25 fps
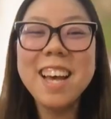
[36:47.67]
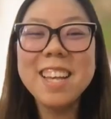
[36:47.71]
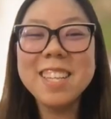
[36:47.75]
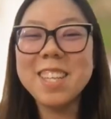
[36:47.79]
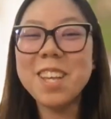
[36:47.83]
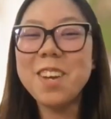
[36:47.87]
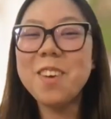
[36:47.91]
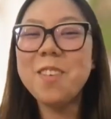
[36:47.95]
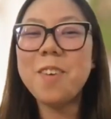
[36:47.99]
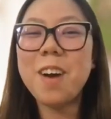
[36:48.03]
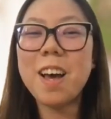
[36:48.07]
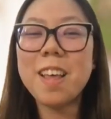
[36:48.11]

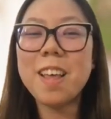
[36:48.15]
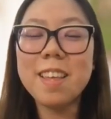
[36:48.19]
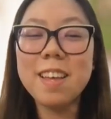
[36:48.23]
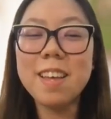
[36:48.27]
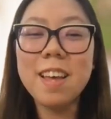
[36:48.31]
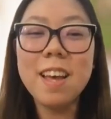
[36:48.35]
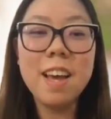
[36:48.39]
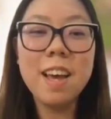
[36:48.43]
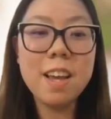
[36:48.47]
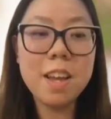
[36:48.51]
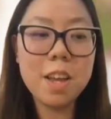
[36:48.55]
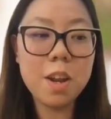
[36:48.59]
So whether,
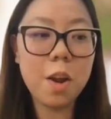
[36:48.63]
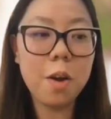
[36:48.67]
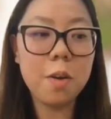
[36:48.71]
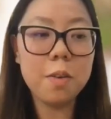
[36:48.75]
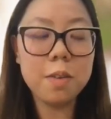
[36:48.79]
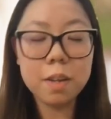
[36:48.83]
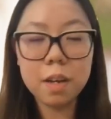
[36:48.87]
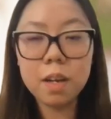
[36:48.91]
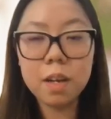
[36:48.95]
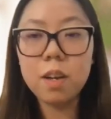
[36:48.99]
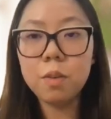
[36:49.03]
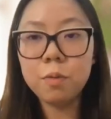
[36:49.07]
you know,
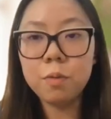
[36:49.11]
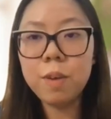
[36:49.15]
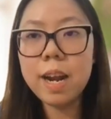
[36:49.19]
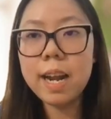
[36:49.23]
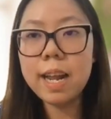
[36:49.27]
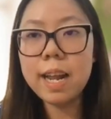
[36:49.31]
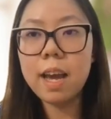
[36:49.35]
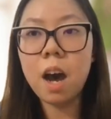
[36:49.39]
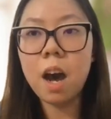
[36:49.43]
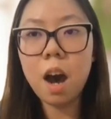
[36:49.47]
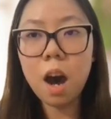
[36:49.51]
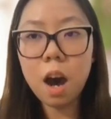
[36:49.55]

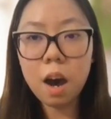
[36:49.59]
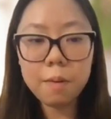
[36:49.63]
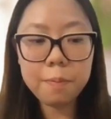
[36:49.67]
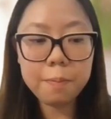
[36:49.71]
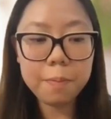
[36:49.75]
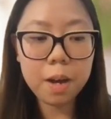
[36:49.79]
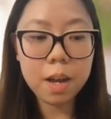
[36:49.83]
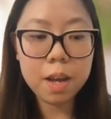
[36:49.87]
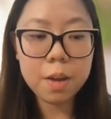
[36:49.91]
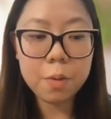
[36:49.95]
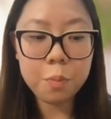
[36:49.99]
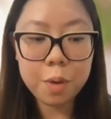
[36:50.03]
really half
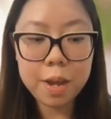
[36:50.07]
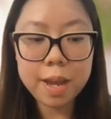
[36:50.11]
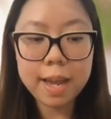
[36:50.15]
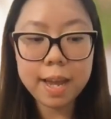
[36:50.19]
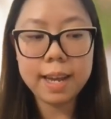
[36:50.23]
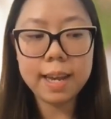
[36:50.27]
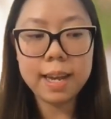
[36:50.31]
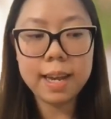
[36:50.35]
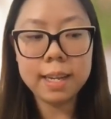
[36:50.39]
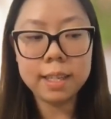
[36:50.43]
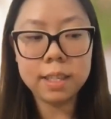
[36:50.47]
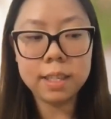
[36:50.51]
my
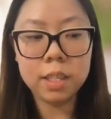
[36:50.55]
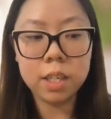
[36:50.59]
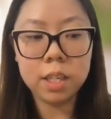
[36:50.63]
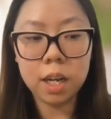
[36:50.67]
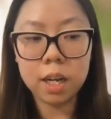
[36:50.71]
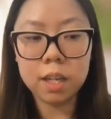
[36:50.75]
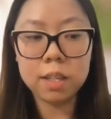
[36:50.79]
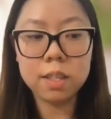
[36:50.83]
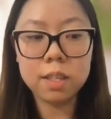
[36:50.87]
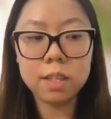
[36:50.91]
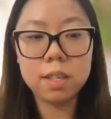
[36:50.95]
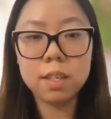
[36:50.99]
week is
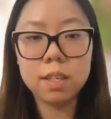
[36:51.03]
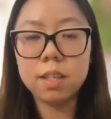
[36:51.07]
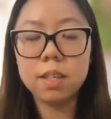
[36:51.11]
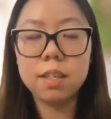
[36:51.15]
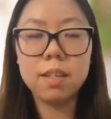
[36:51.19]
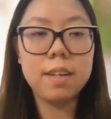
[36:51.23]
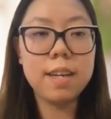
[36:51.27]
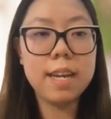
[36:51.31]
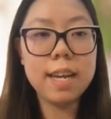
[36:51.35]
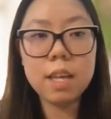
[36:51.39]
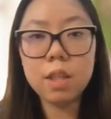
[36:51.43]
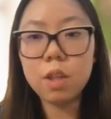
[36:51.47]
just
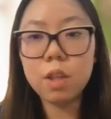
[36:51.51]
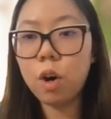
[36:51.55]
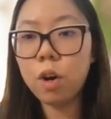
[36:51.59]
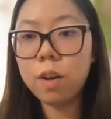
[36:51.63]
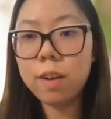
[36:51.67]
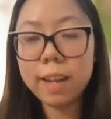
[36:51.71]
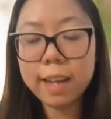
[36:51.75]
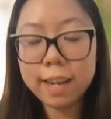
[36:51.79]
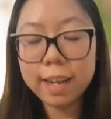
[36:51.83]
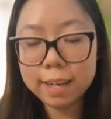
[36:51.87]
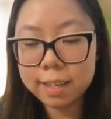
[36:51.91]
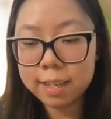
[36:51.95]
either on
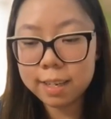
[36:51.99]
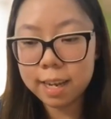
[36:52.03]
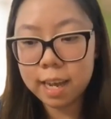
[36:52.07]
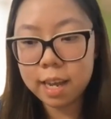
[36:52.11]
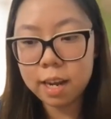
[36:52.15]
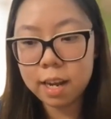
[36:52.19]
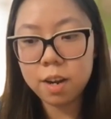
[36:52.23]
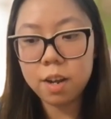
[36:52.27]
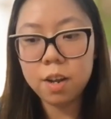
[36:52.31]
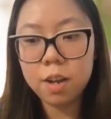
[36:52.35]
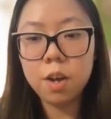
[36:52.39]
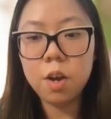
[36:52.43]

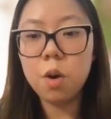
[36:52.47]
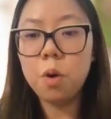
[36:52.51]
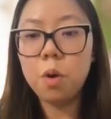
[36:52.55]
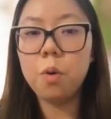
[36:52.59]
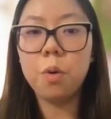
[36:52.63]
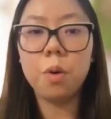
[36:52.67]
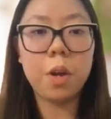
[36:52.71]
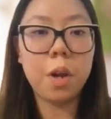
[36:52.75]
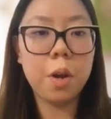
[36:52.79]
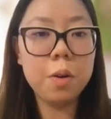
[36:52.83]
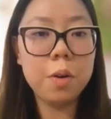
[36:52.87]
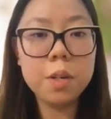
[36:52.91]
LinkedIn
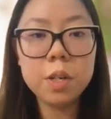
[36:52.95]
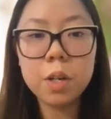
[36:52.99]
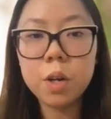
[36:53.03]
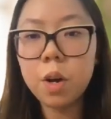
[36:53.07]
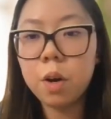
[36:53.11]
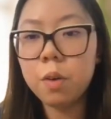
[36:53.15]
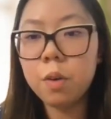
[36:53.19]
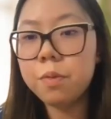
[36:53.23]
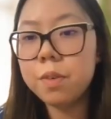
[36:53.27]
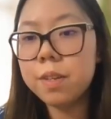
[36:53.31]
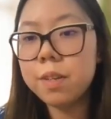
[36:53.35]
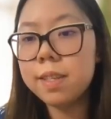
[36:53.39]
or going to
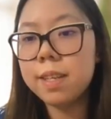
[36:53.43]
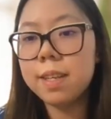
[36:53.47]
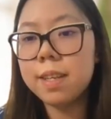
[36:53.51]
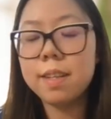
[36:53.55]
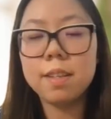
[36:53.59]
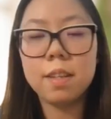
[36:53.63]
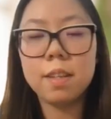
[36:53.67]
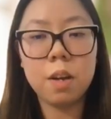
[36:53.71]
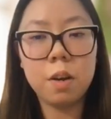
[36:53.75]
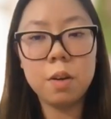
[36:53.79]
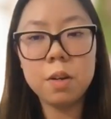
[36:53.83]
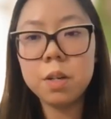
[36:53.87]

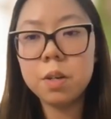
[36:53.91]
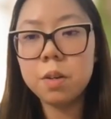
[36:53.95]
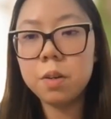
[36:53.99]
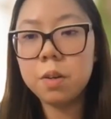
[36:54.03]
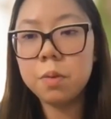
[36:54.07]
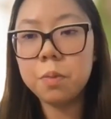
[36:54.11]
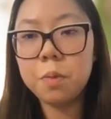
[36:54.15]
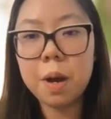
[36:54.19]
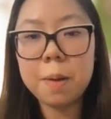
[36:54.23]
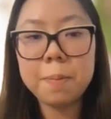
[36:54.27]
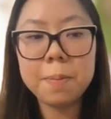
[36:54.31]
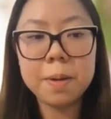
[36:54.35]
conferences, going to
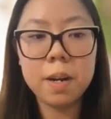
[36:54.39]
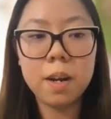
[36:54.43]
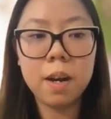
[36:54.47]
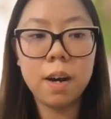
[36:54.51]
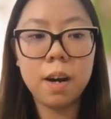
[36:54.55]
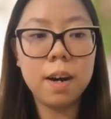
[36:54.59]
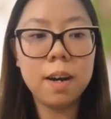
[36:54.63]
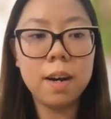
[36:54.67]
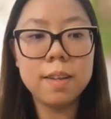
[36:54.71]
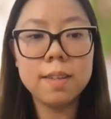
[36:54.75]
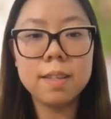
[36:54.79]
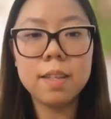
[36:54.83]

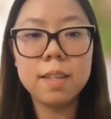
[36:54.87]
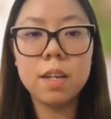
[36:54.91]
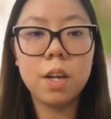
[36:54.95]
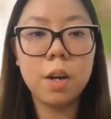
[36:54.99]
webinars,